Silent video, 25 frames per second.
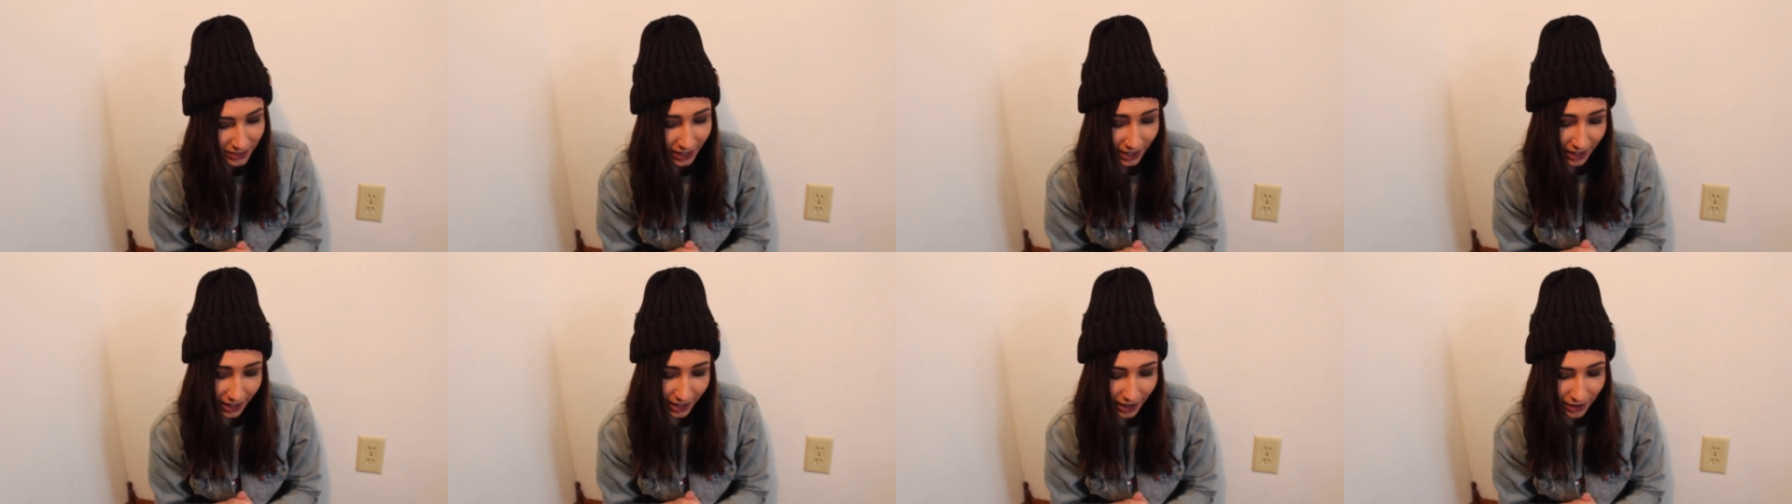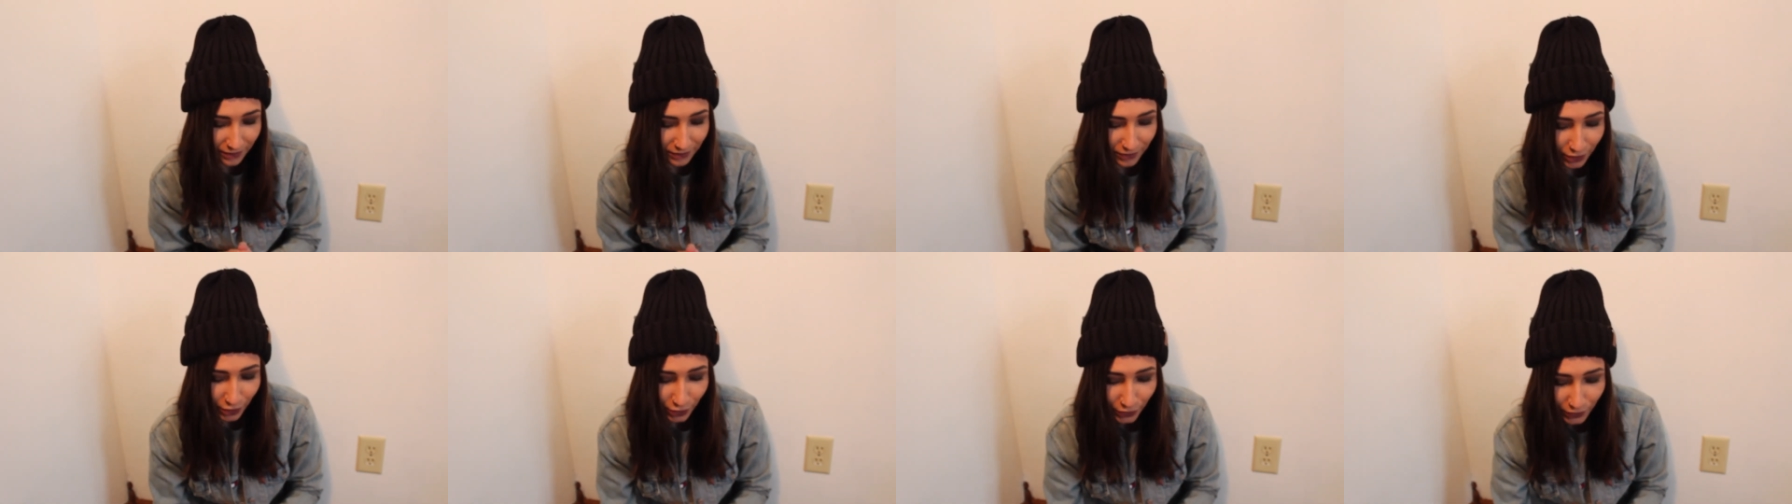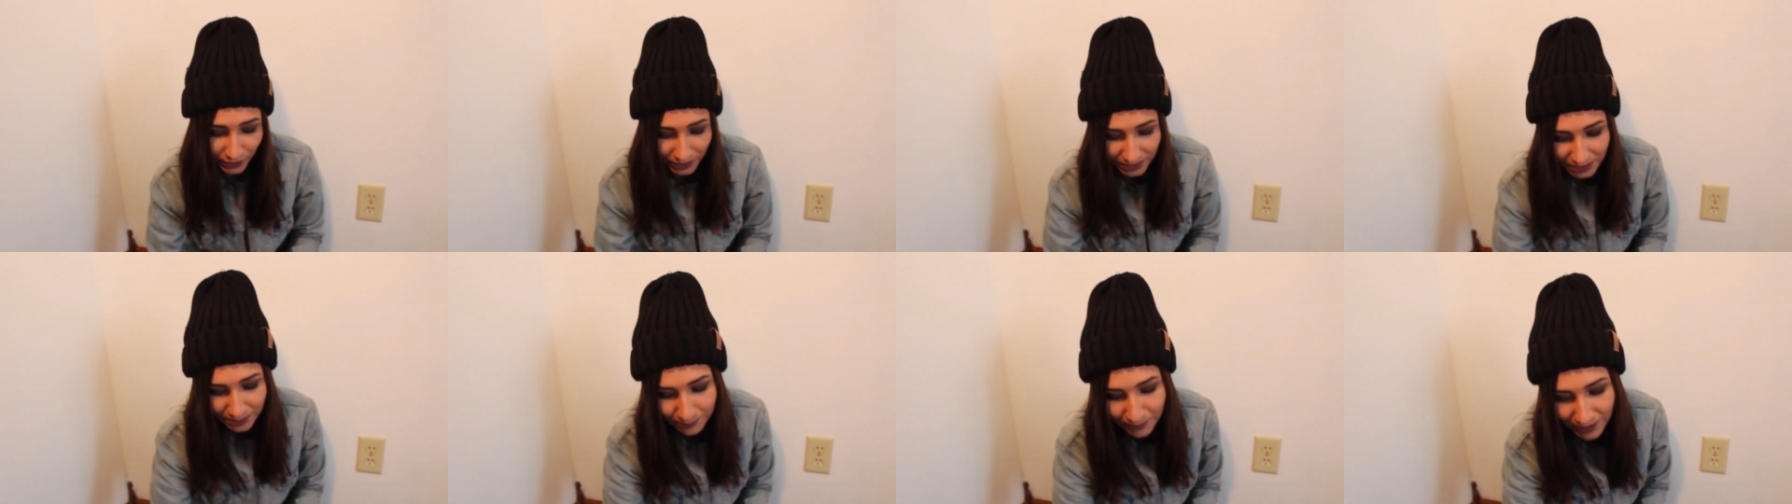that I got for
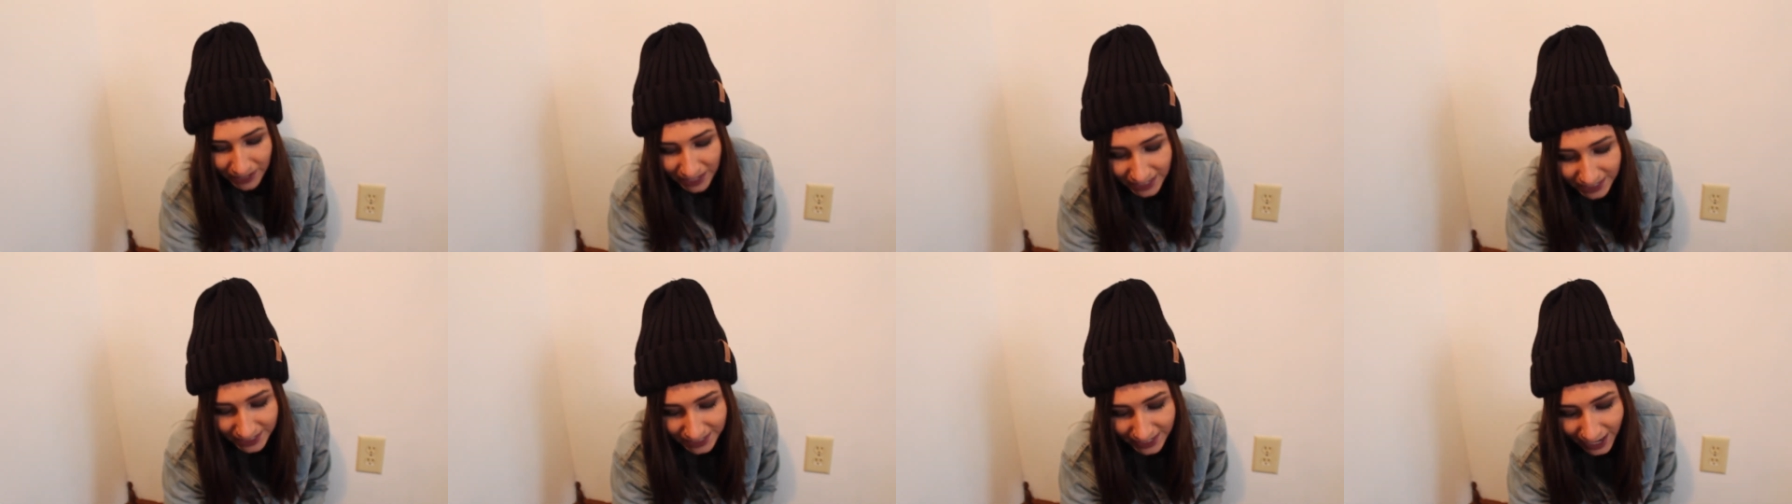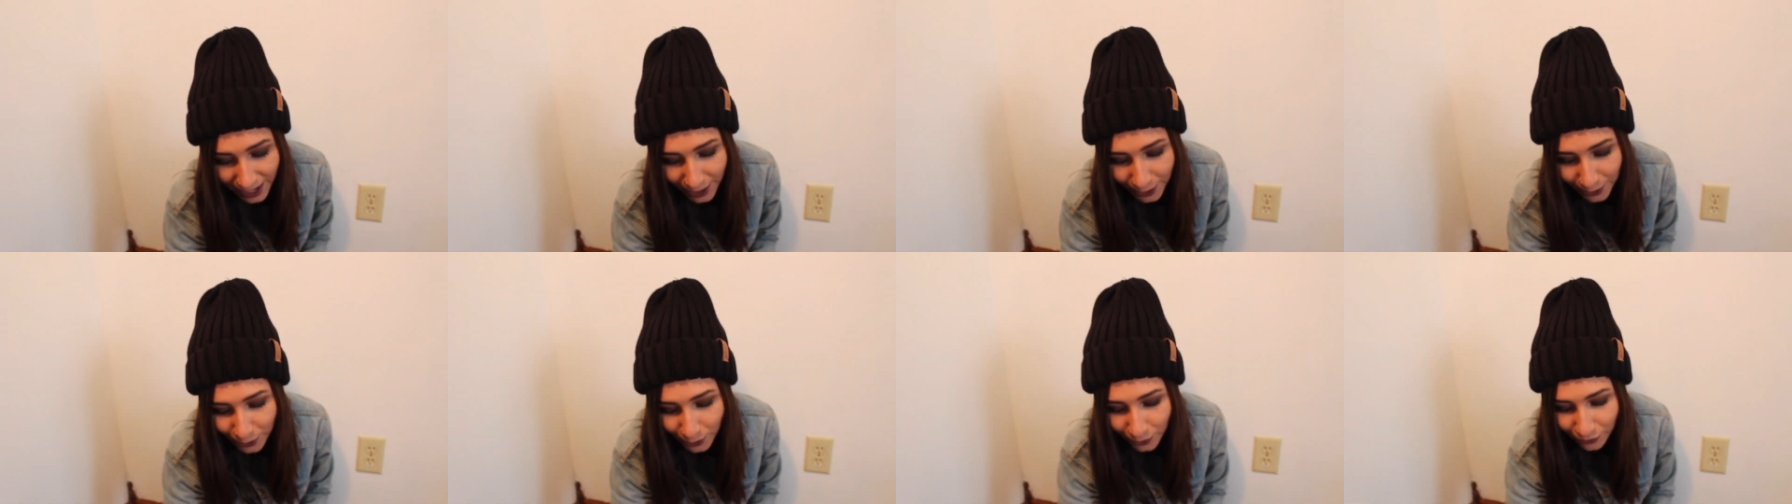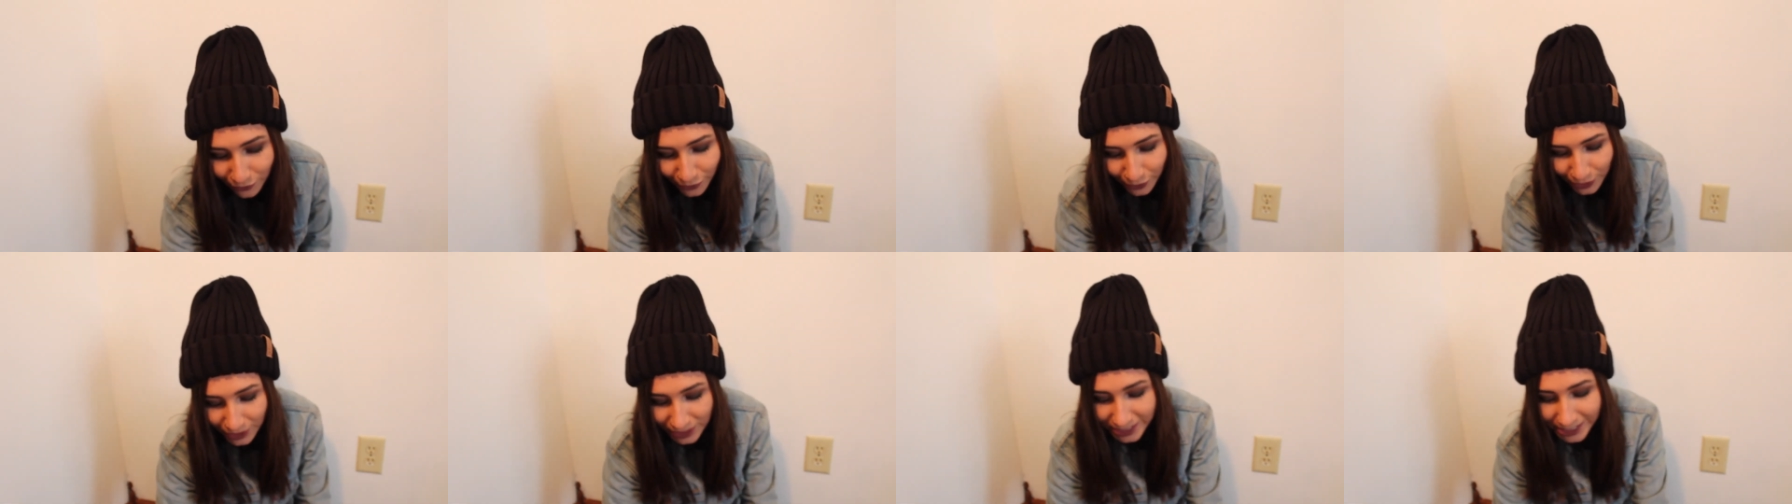Christmas. I don't know
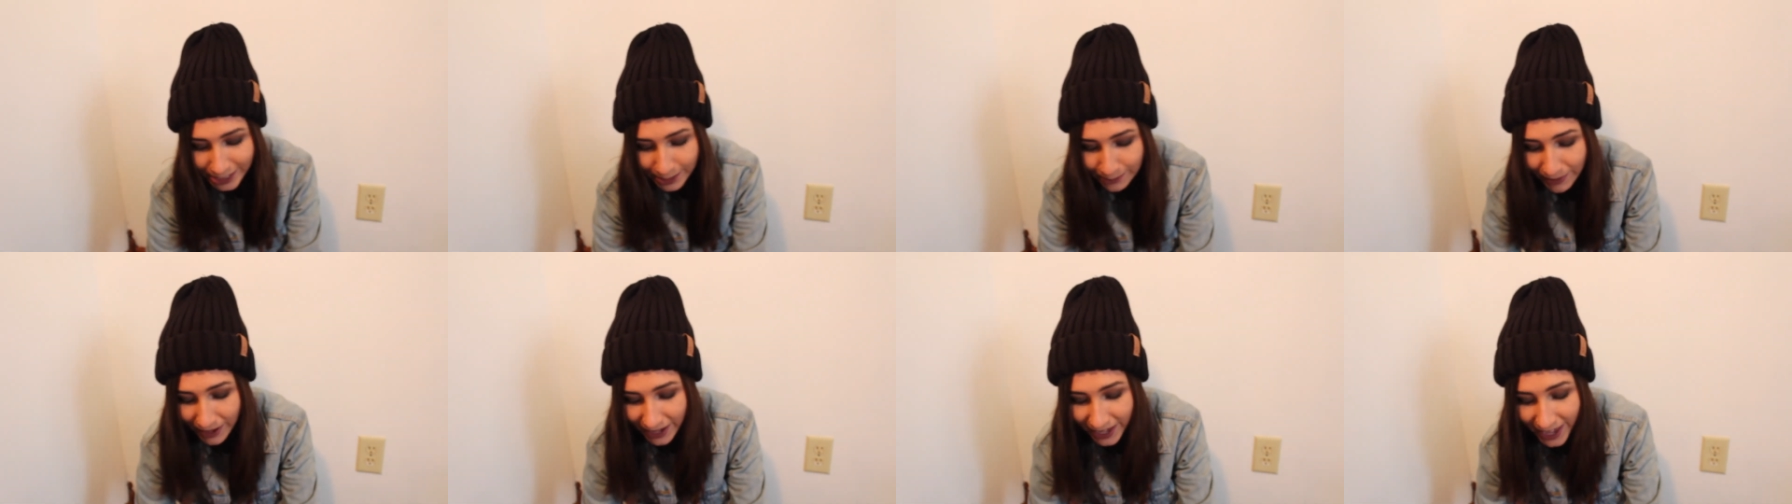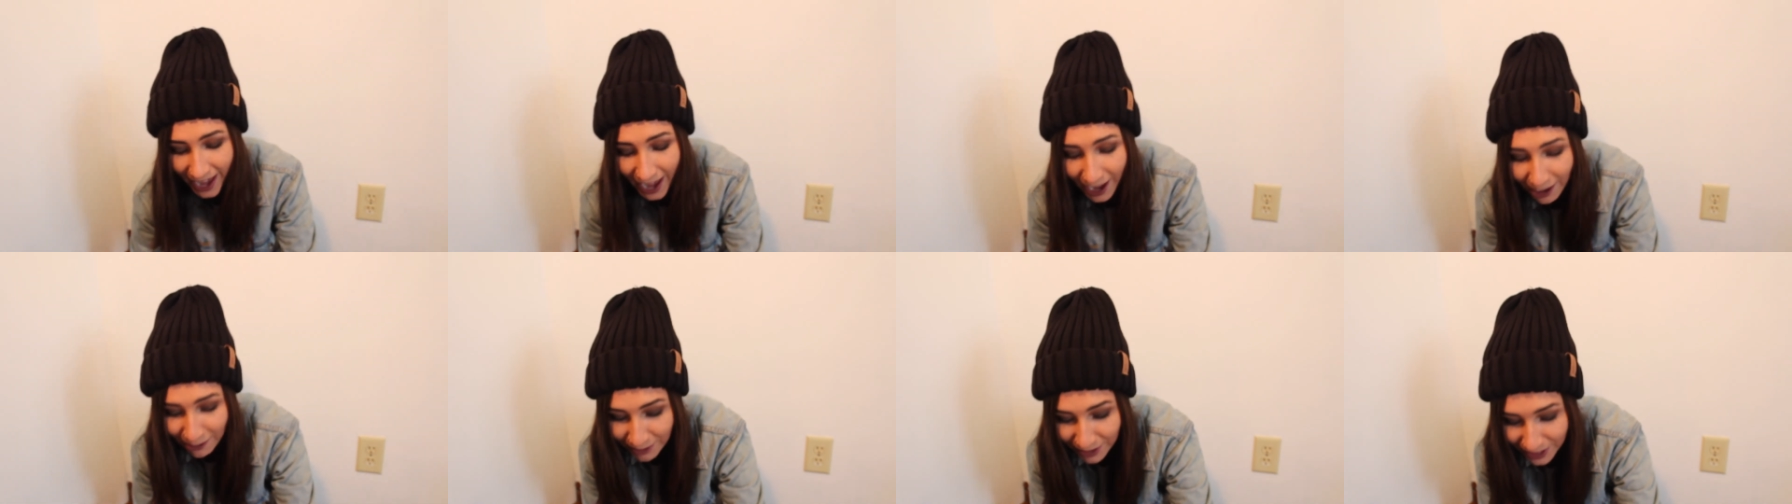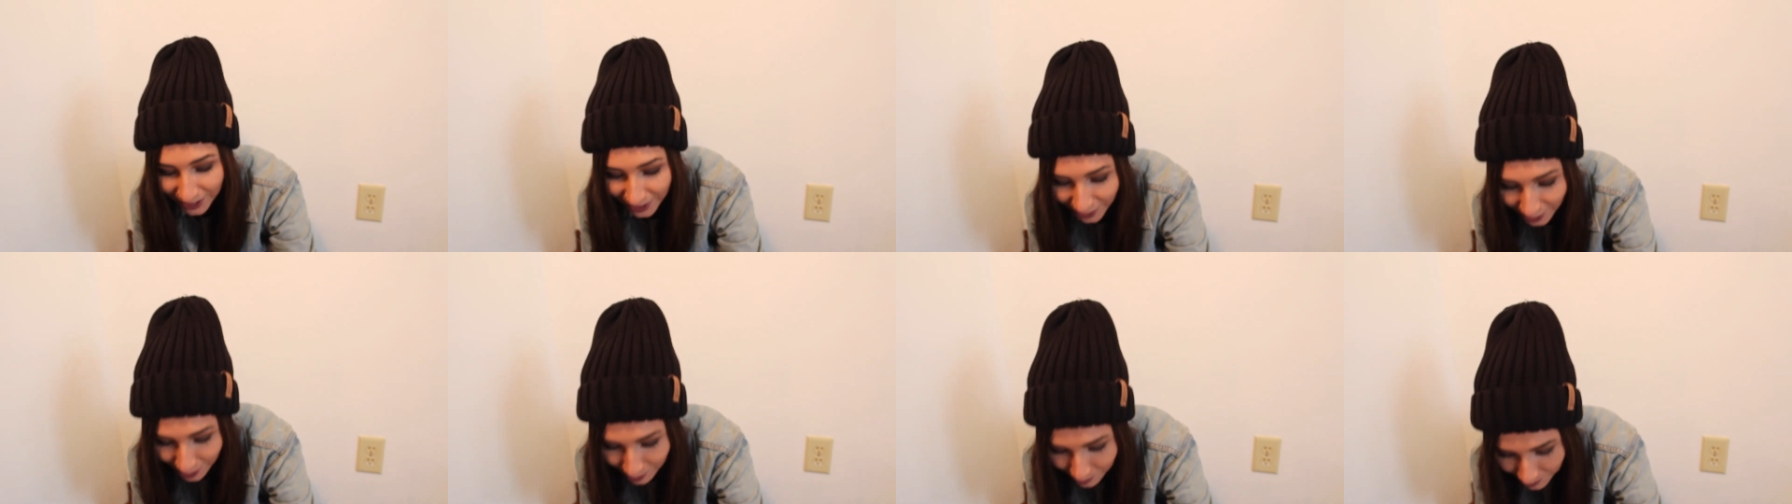if you can see my cat
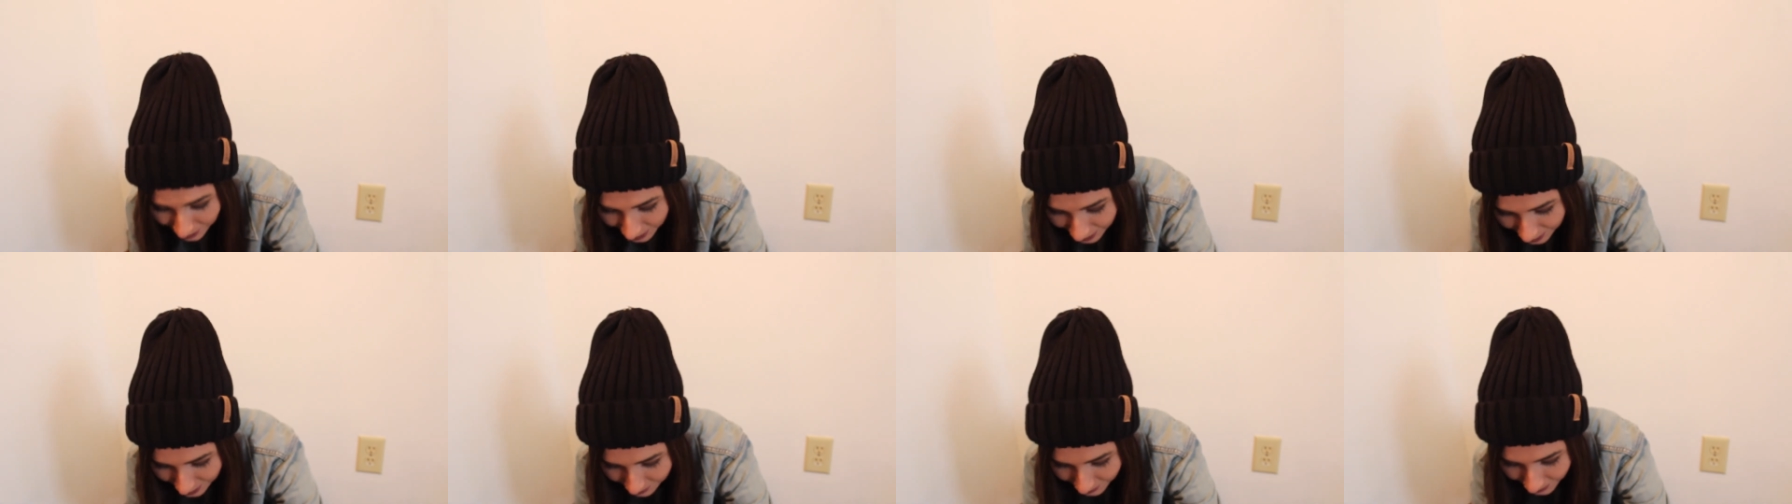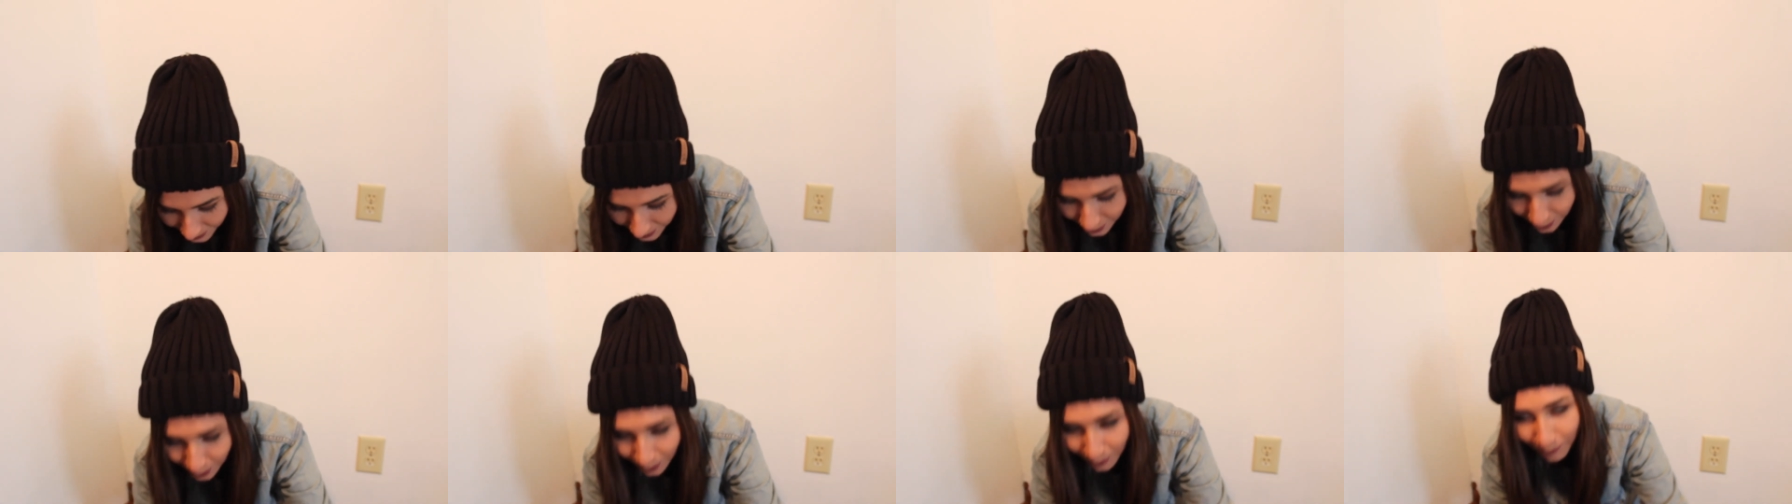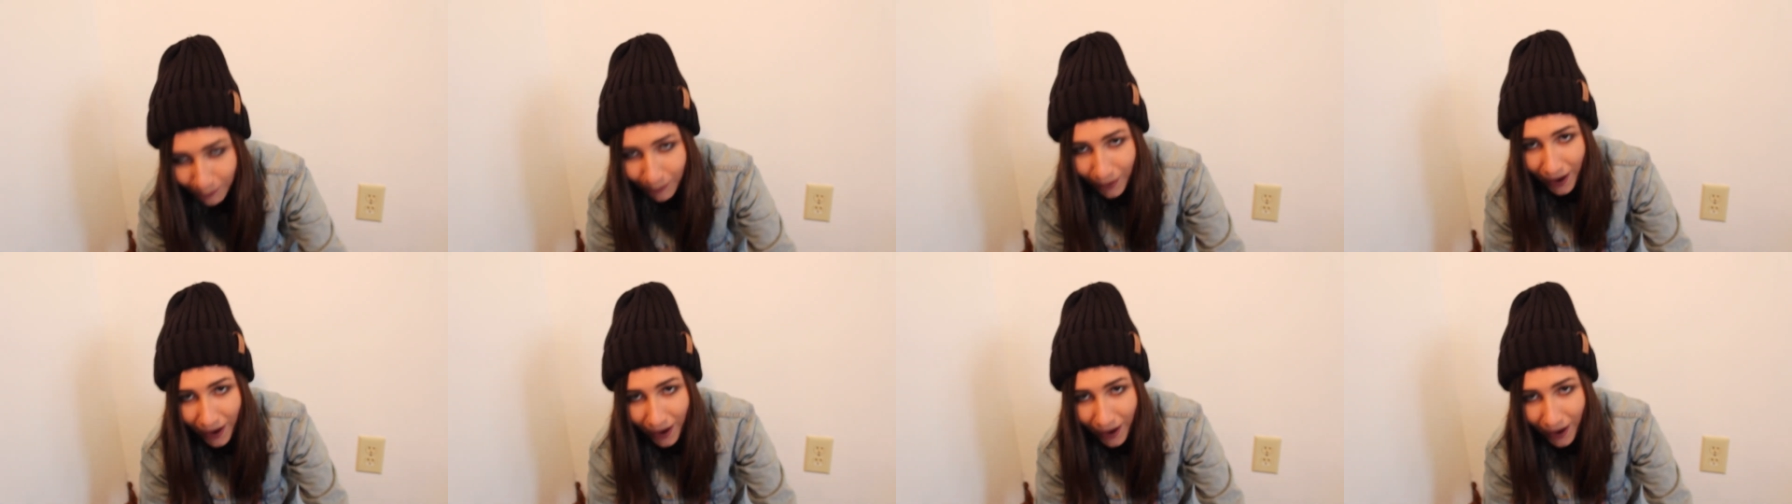right here, but he's being a little